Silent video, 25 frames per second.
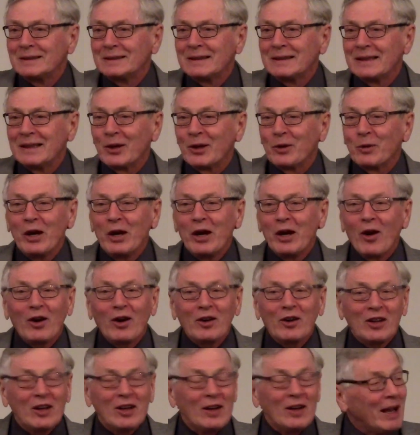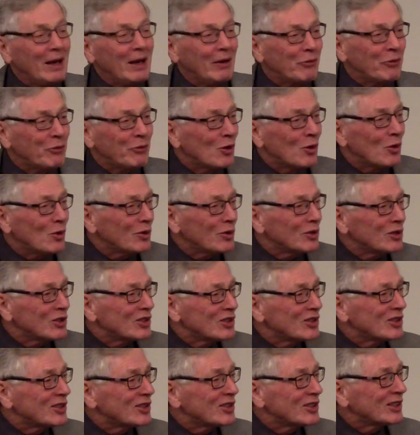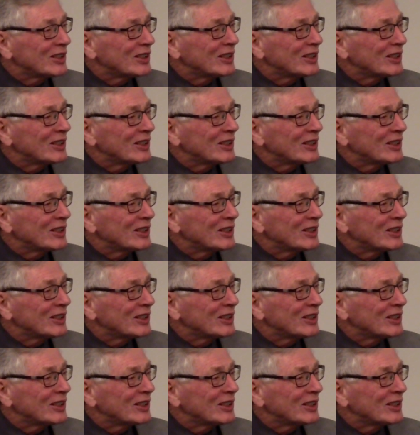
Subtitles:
there we are tonight, folks.